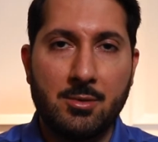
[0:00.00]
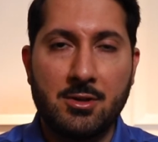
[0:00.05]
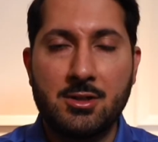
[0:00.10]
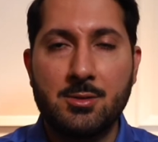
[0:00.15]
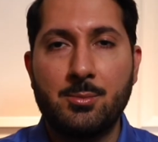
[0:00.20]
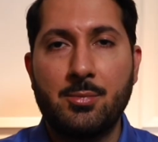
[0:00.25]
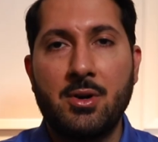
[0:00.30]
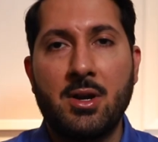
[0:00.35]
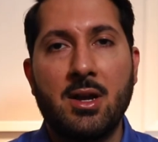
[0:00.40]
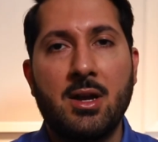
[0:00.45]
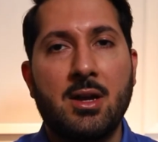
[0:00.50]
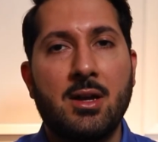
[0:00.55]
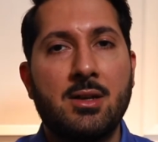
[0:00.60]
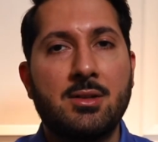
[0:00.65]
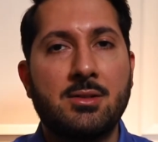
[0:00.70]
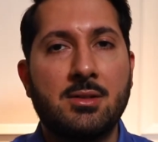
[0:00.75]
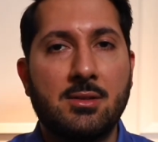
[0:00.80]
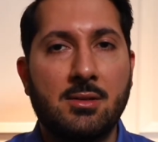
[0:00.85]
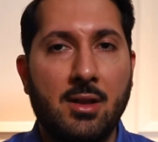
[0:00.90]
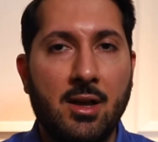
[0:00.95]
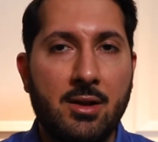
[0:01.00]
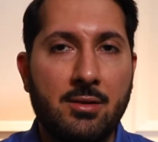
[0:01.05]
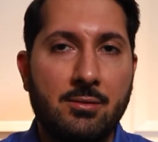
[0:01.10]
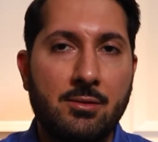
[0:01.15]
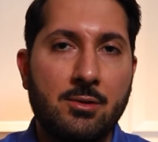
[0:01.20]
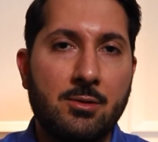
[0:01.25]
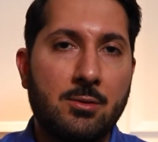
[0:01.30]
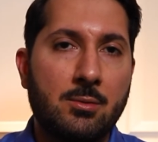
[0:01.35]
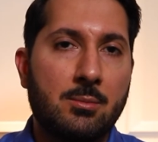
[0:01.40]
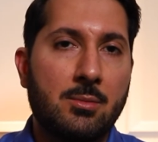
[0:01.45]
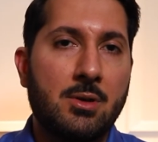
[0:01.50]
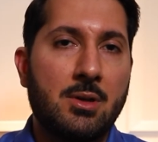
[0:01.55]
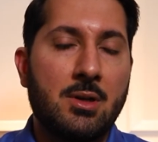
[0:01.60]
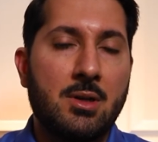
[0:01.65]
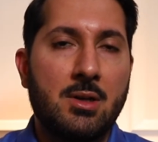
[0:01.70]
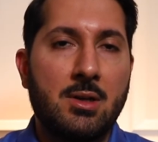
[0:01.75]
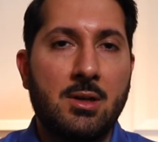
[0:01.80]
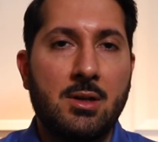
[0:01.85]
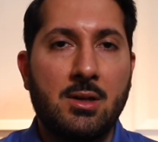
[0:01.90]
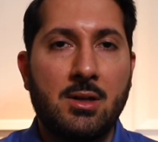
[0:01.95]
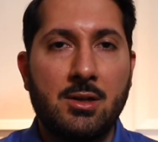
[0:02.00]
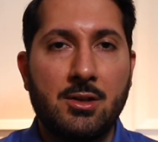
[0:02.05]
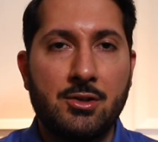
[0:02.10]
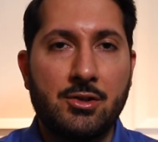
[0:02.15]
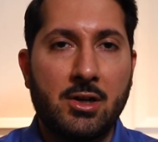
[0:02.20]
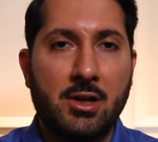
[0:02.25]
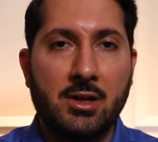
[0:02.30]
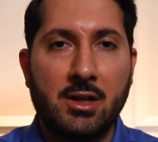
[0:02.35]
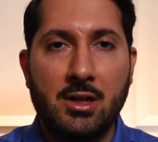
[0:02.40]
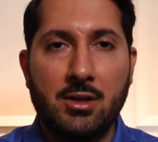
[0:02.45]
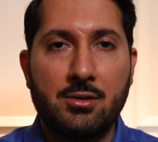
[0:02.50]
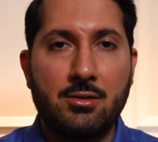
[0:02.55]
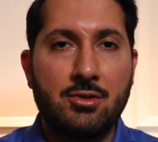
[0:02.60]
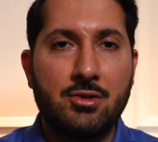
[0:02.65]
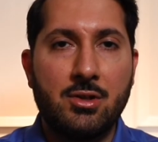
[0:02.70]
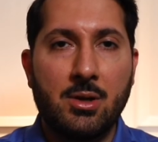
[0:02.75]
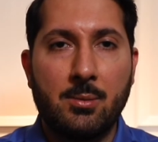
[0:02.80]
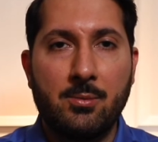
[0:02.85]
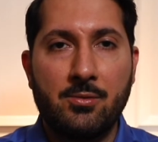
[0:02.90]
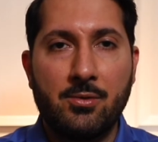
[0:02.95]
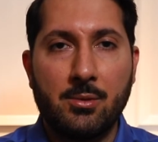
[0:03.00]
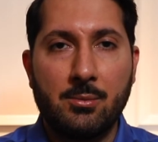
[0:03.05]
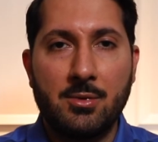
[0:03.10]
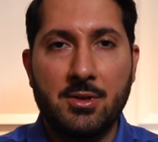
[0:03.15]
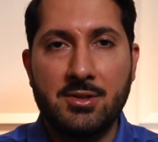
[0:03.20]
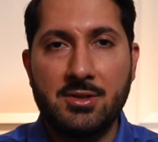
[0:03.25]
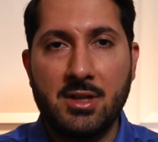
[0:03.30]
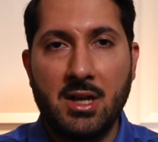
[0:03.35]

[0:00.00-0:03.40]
Express and Lightroom. They're trying to get you to jump from this